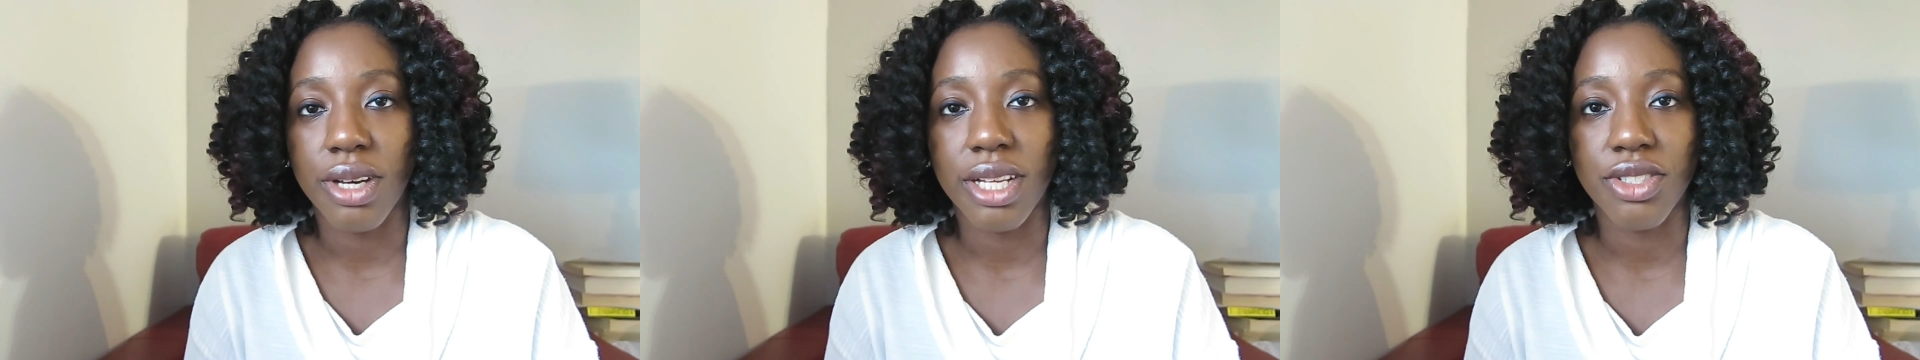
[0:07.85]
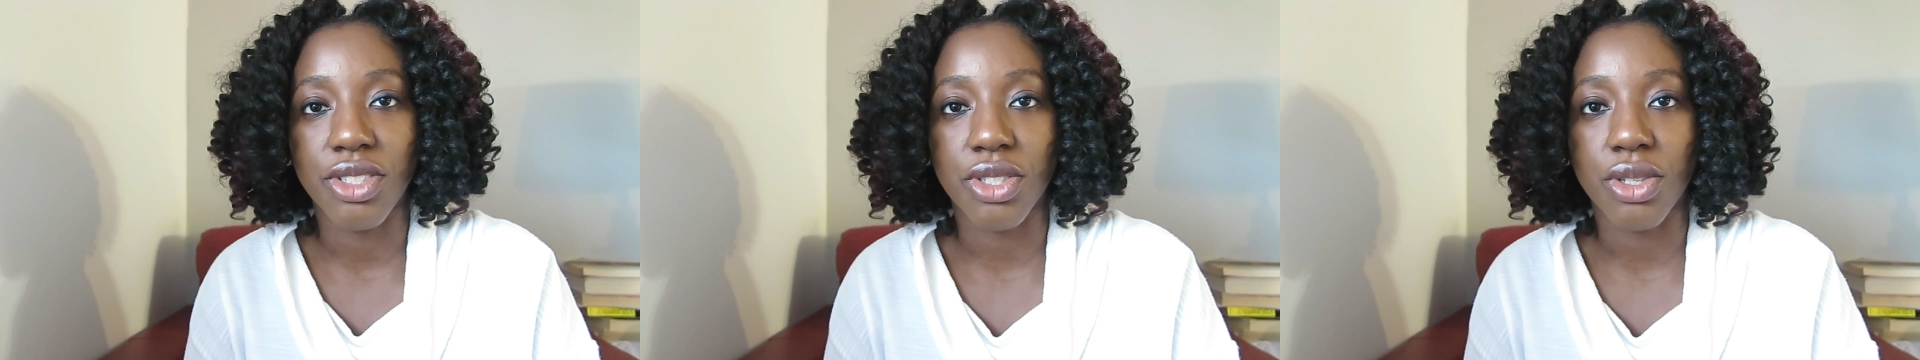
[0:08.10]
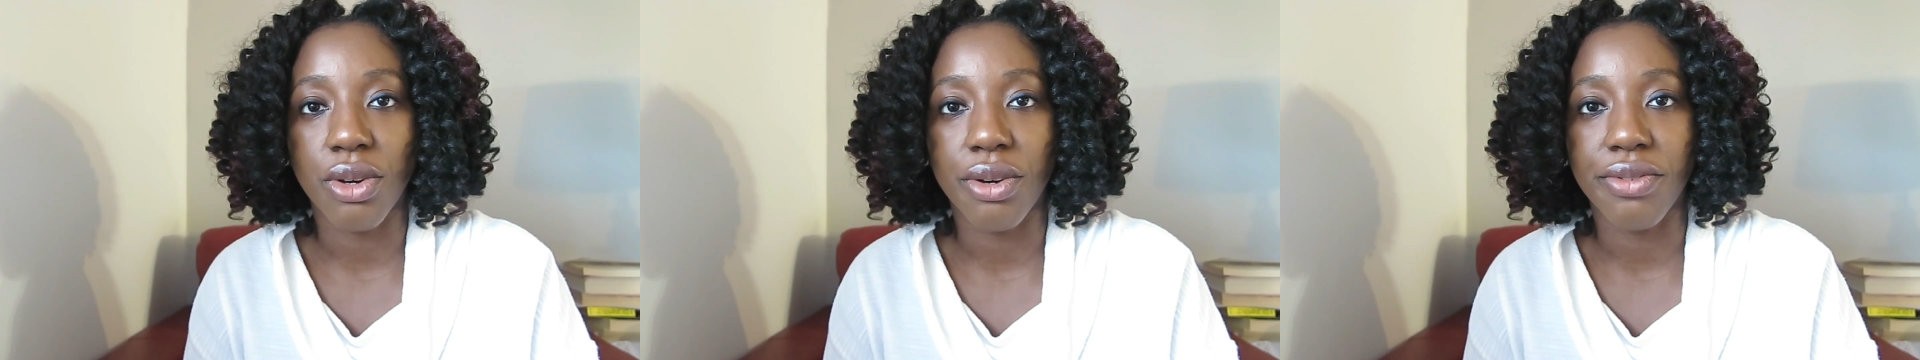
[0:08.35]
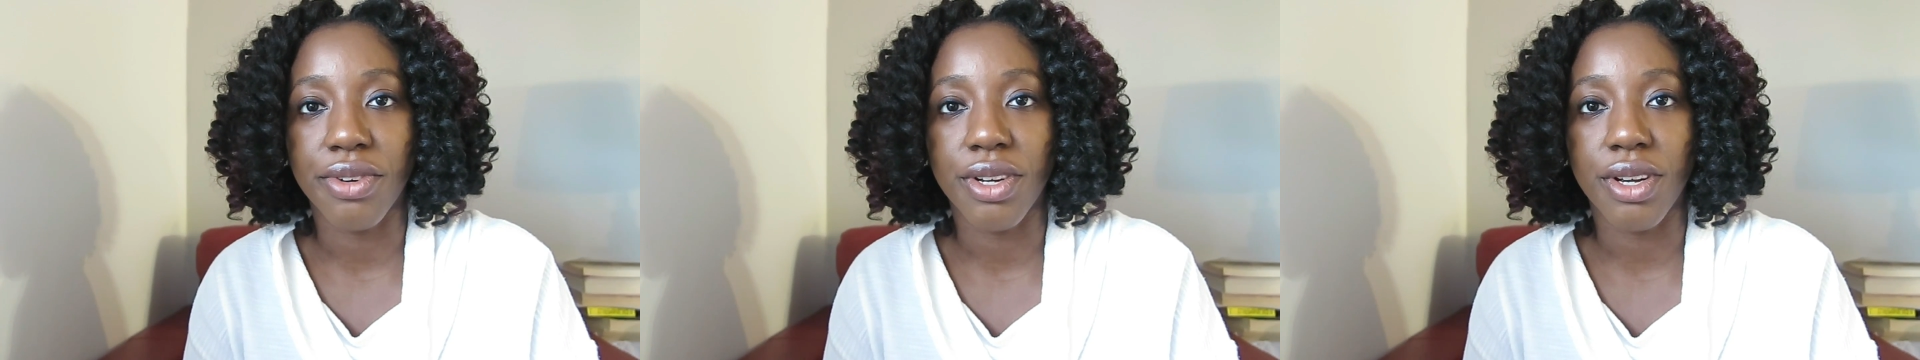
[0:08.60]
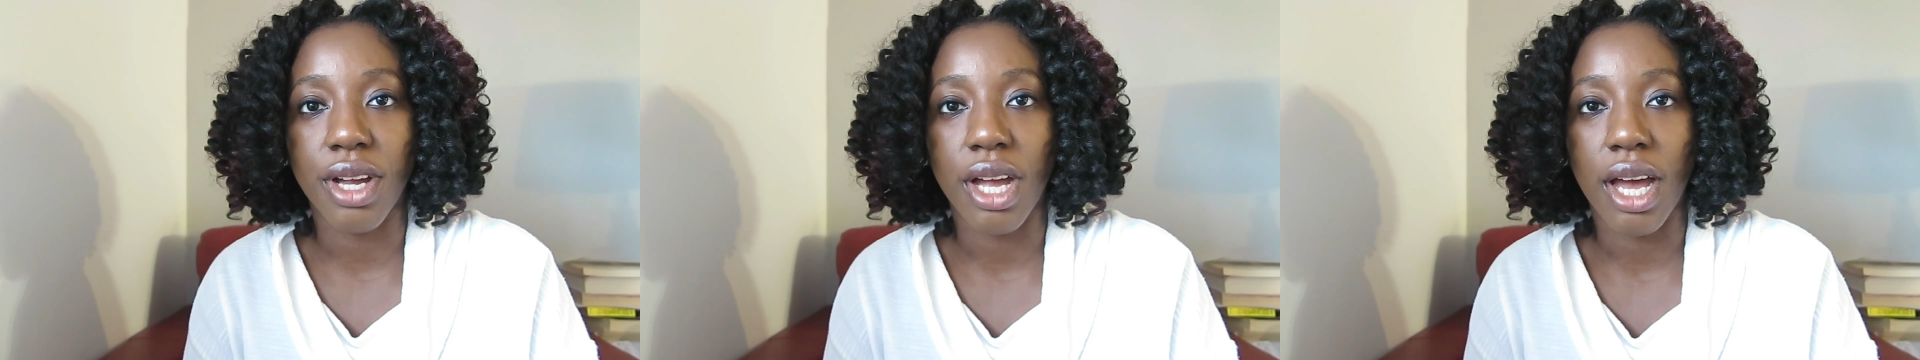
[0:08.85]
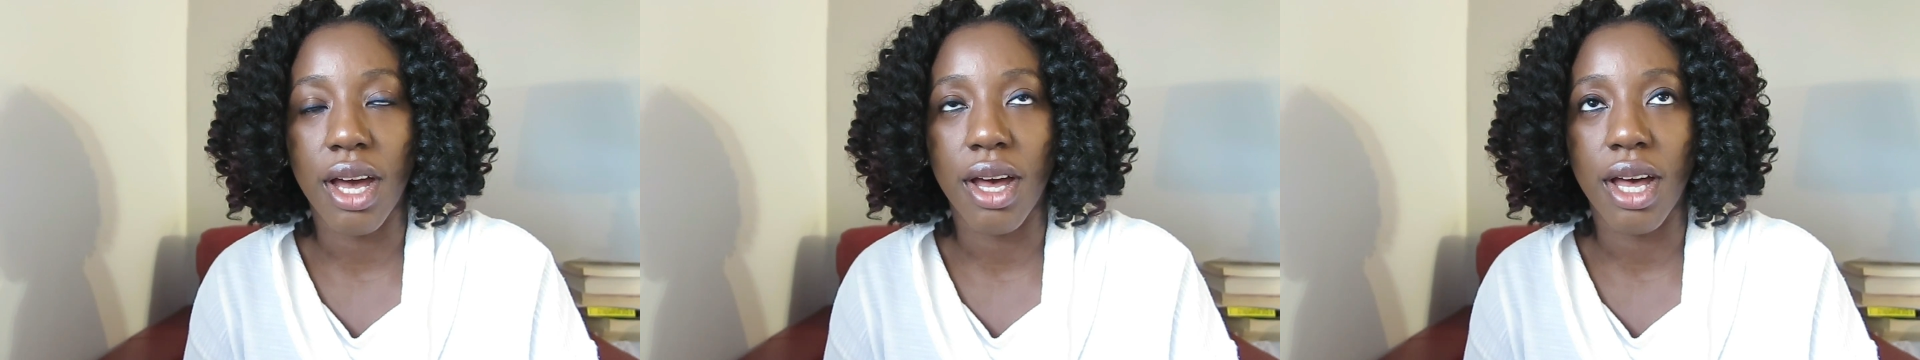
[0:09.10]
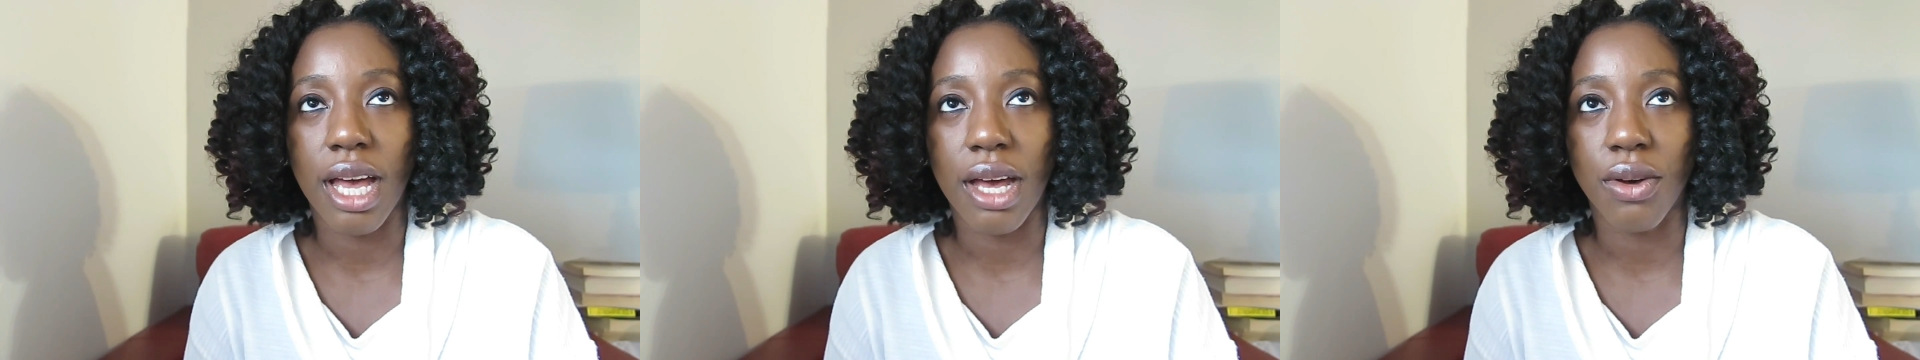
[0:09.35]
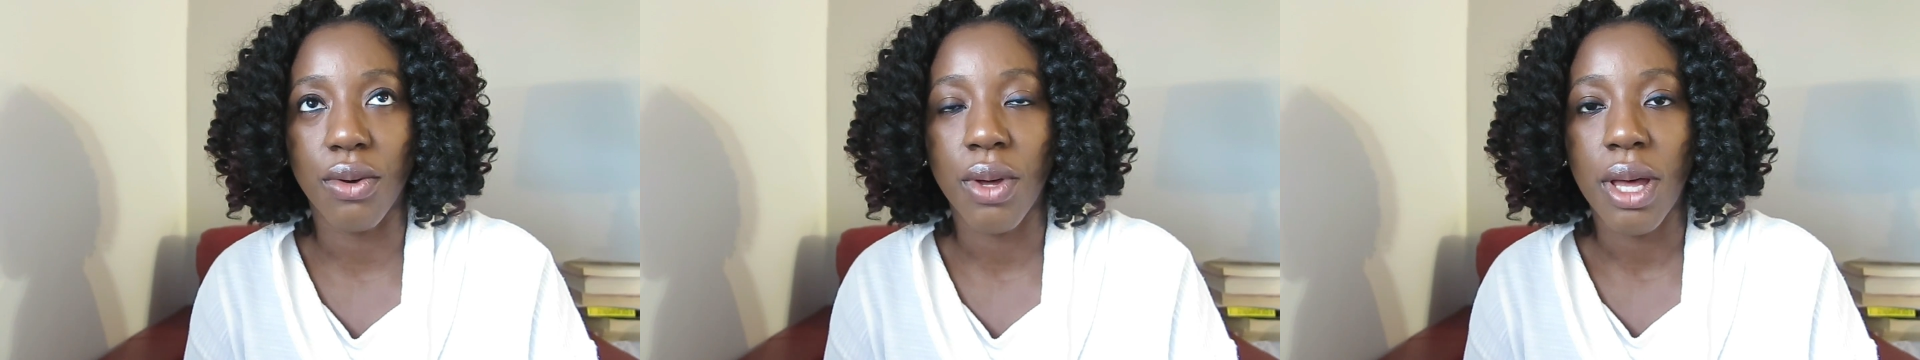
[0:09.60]
I'll just go over
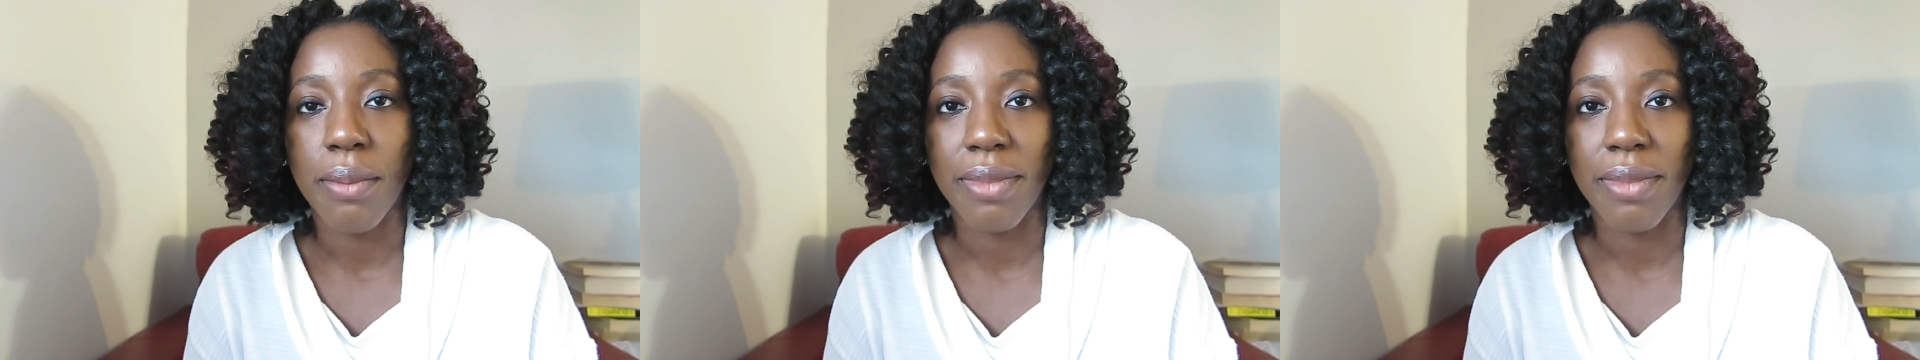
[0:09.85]
how